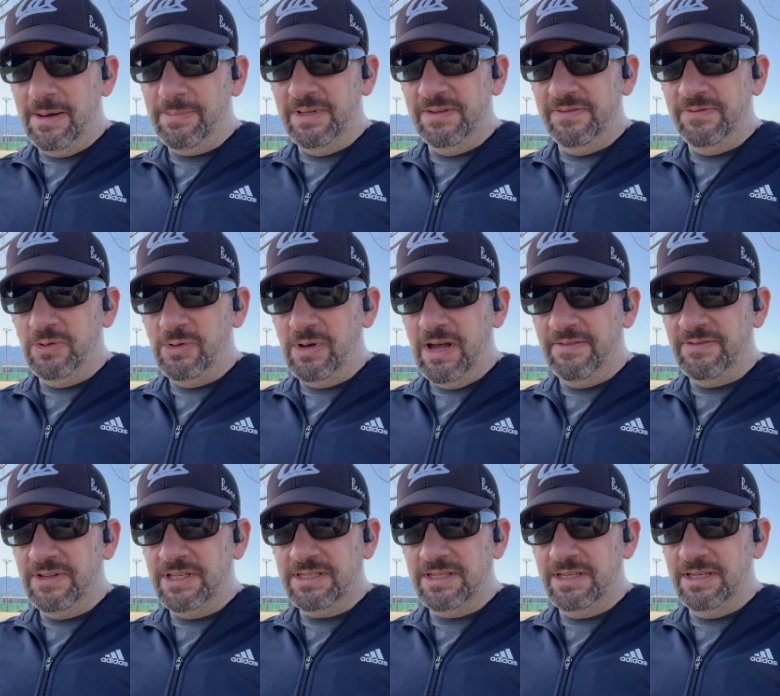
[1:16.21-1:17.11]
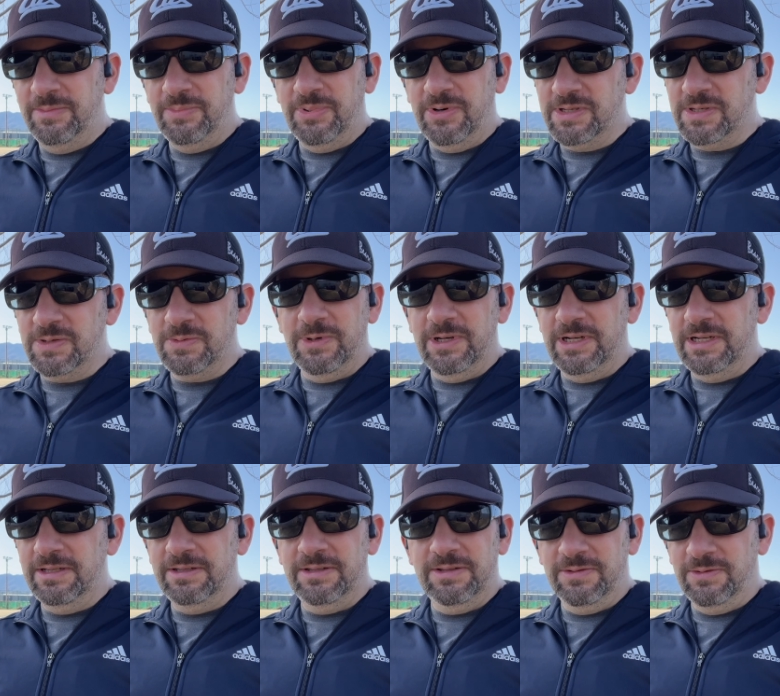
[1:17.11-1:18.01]
If you haven't seen parts
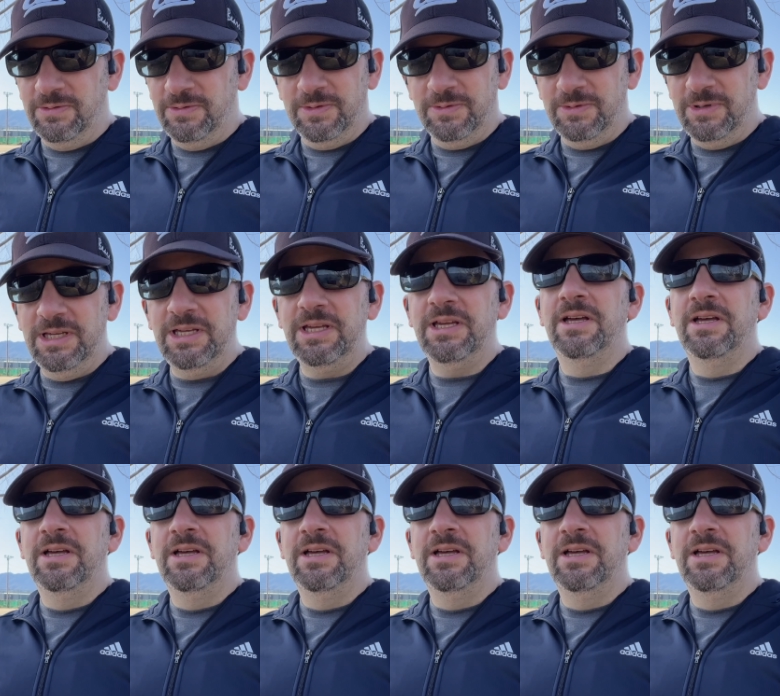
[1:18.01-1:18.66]
1 through 3,